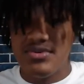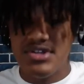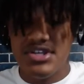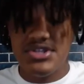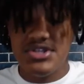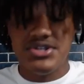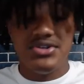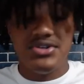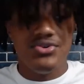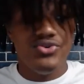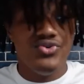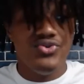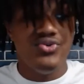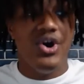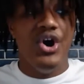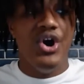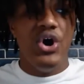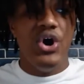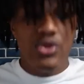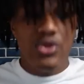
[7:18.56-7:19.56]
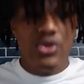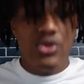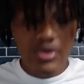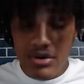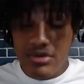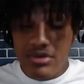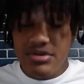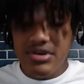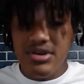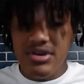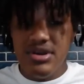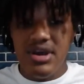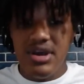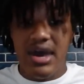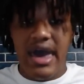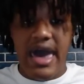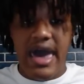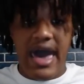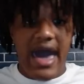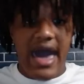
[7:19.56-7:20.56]
This dude literally
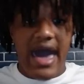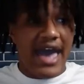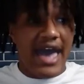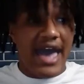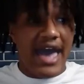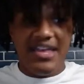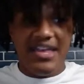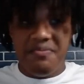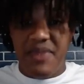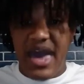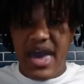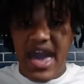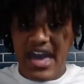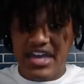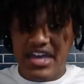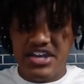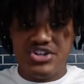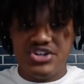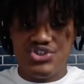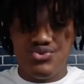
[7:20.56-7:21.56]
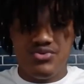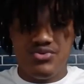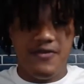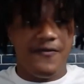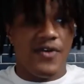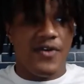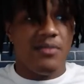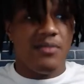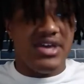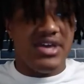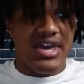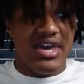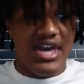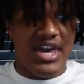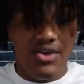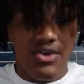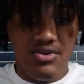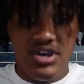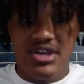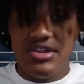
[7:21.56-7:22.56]
had a back injury from
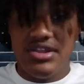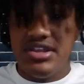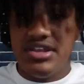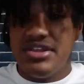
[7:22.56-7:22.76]
carrying the